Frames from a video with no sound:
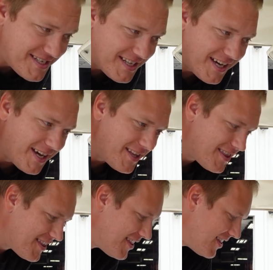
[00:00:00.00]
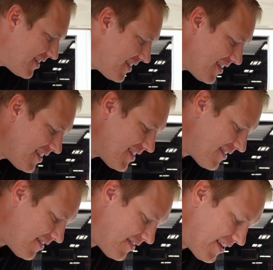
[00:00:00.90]
the,
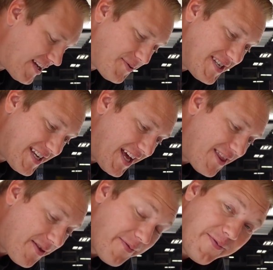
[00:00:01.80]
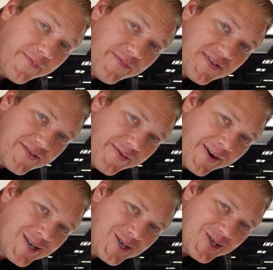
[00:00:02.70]
as we said, the
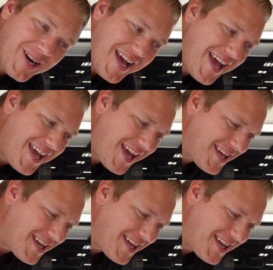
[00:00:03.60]
fridge tray,